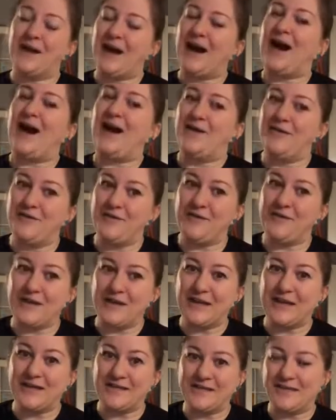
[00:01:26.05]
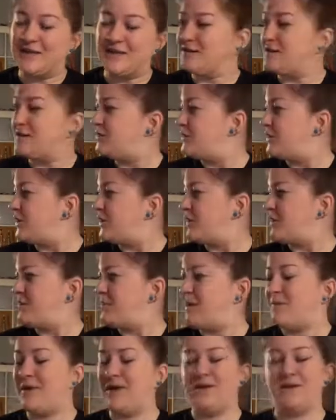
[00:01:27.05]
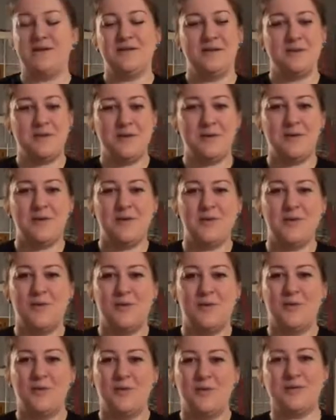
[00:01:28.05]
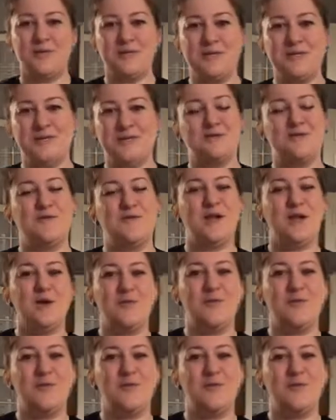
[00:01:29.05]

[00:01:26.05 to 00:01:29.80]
I feel like it's easy to do, and maybe you will once you see this video,